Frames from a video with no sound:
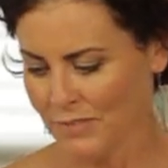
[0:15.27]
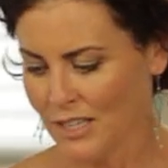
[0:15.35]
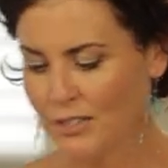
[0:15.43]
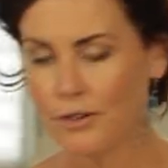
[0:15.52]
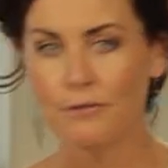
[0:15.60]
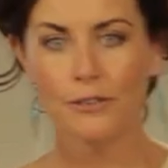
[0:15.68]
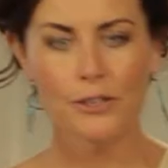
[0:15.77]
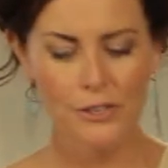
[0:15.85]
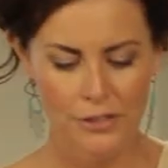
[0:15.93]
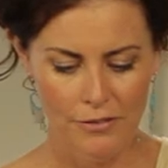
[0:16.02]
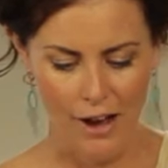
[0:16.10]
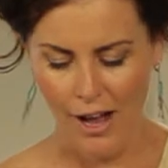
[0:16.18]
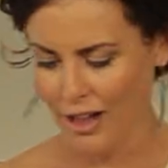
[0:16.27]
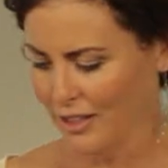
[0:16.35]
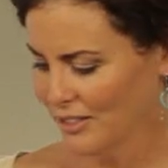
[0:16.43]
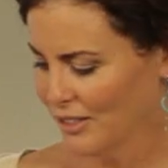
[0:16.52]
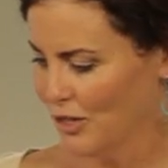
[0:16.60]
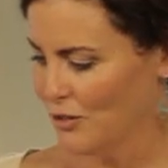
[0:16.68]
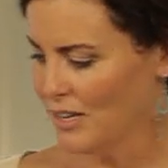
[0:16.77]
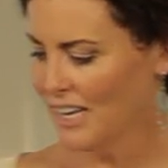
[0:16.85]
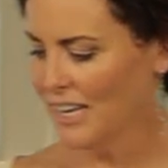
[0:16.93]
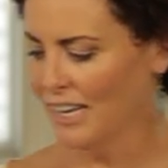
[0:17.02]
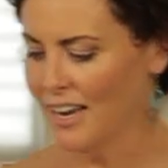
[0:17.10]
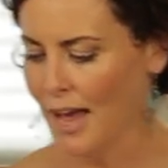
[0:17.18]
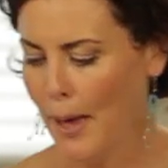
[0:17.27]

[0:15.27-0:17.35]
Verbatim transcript: So first of all, you need